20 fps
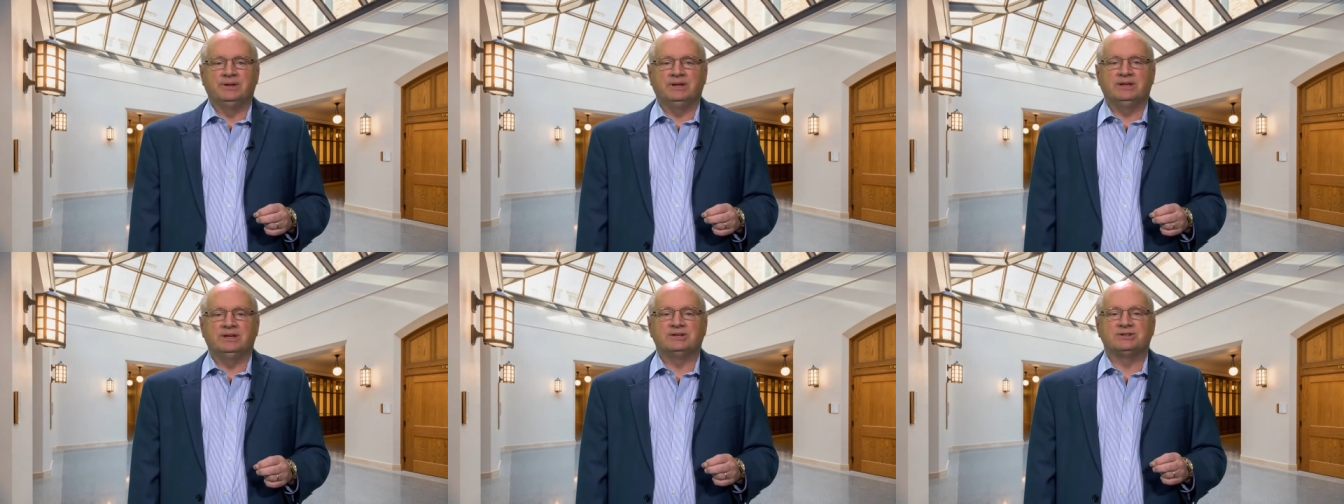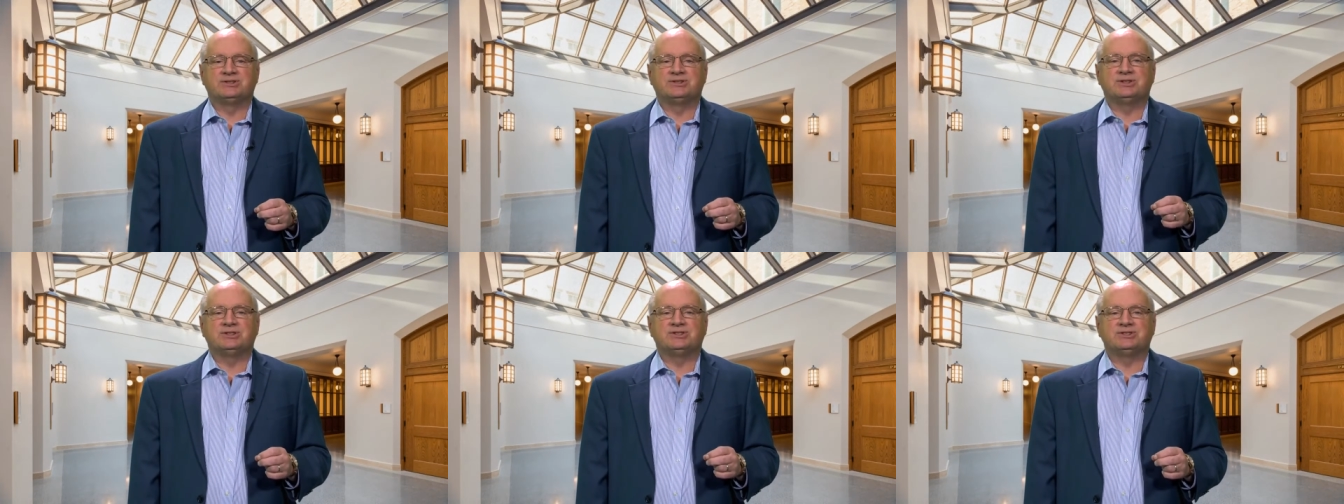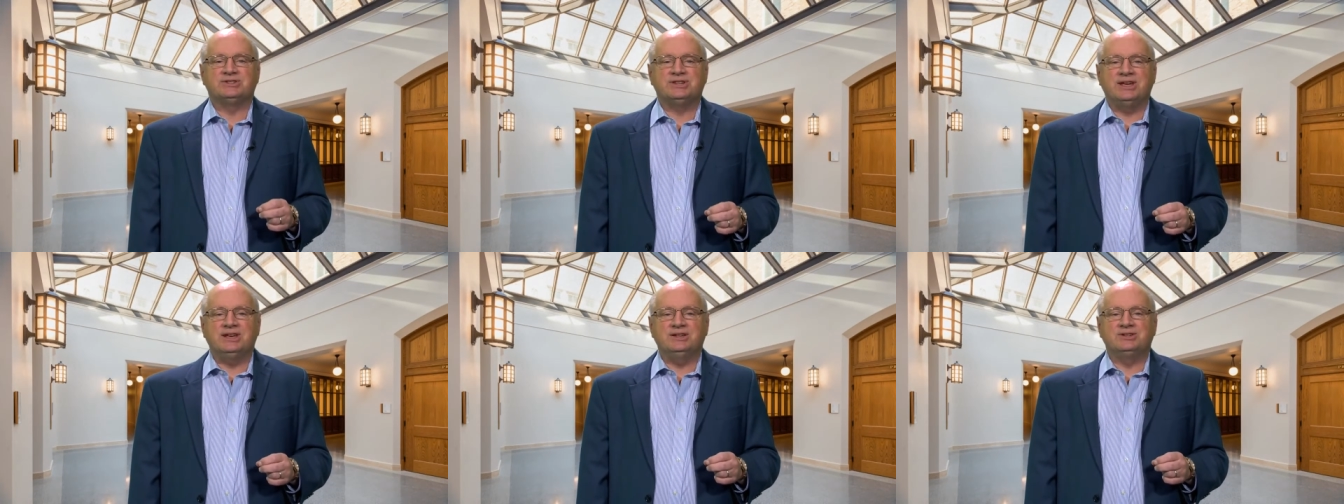is the
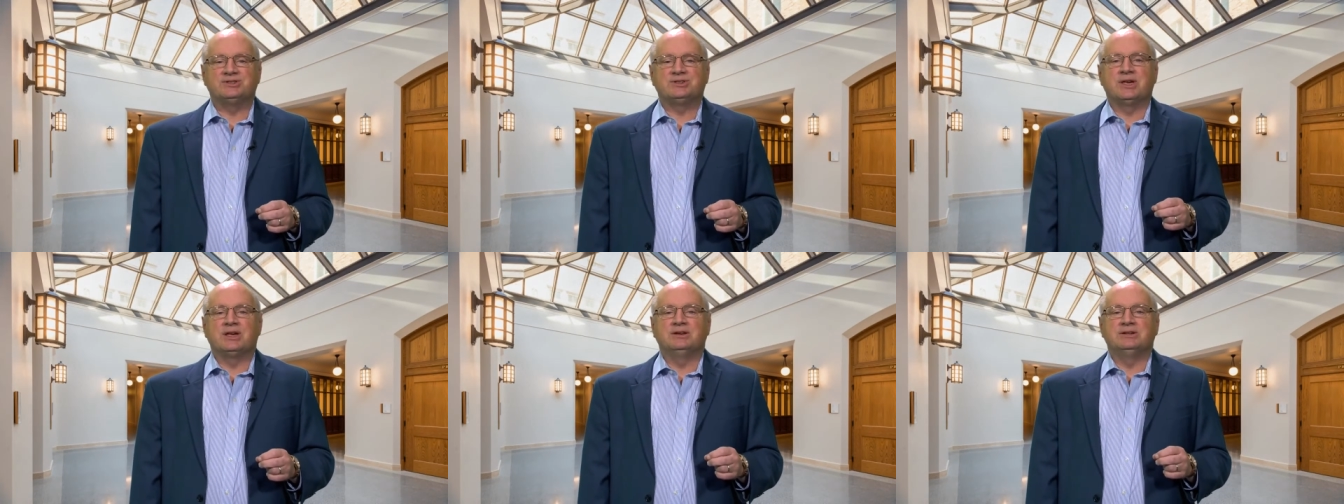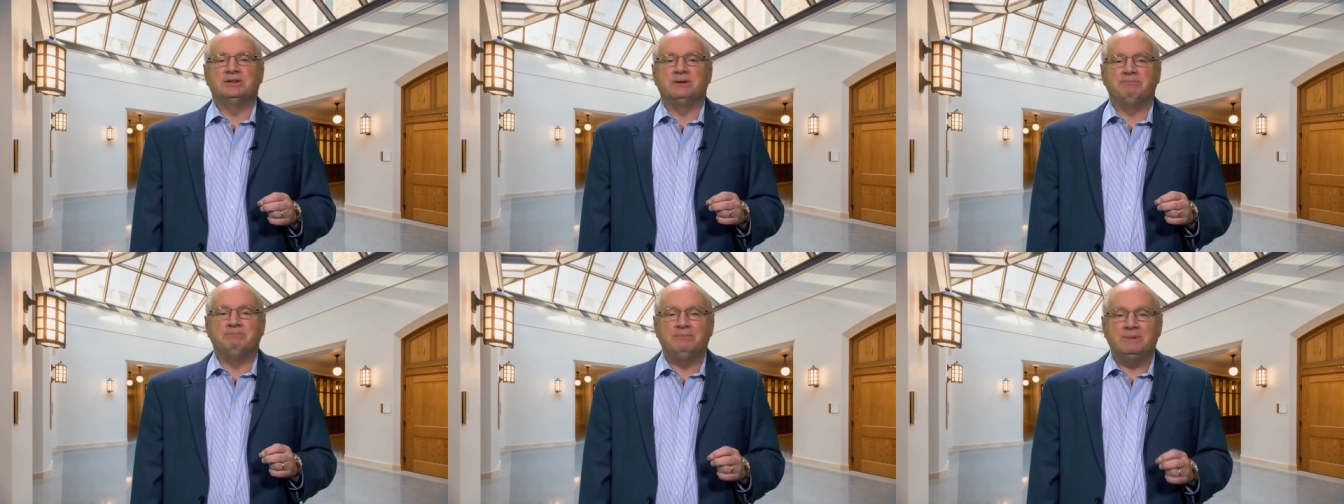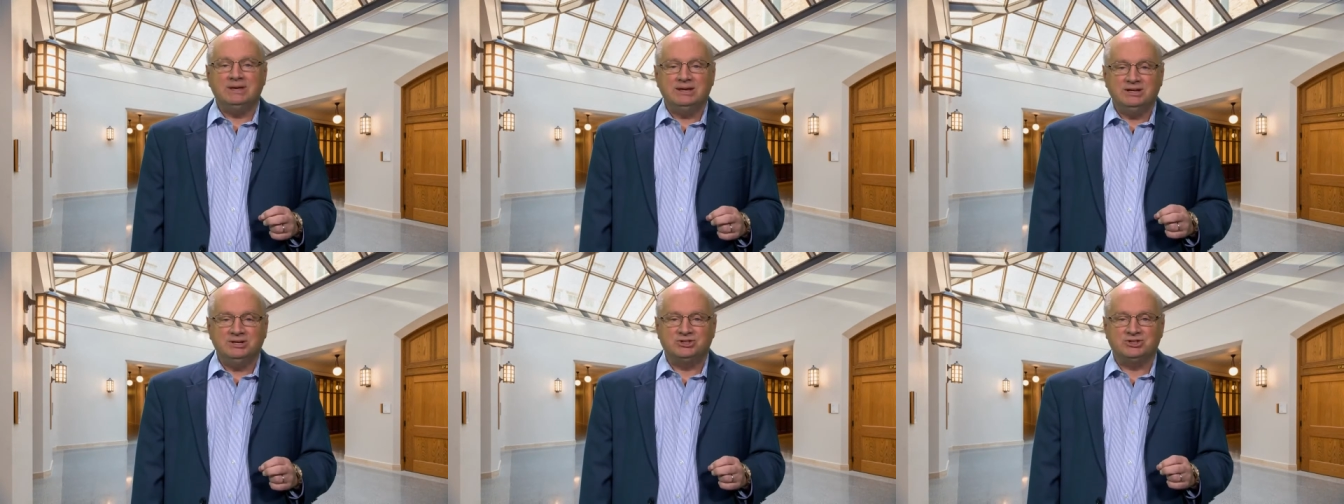state's
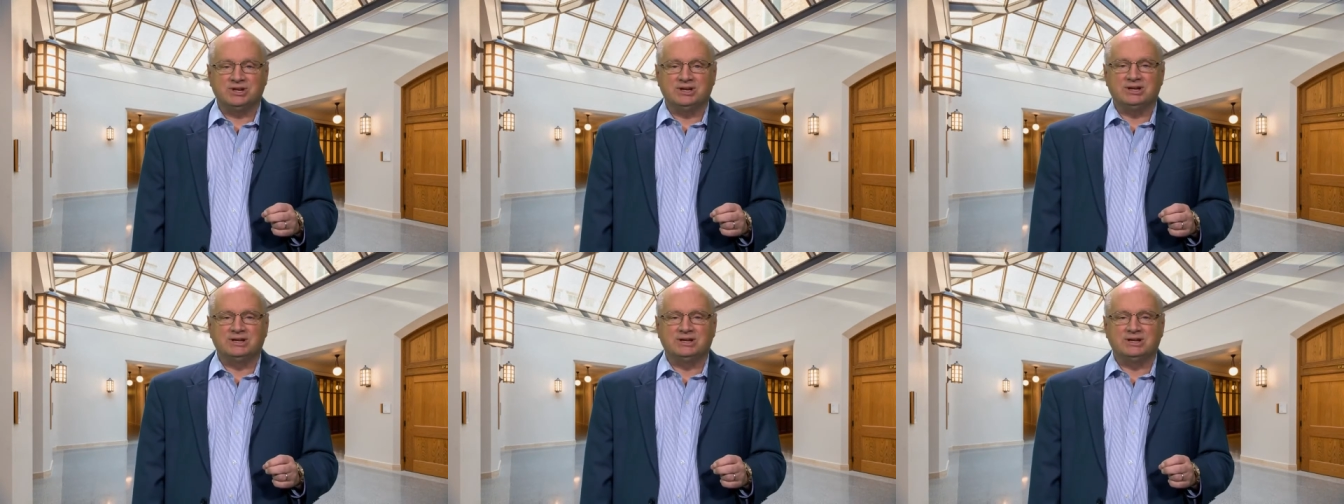diminishing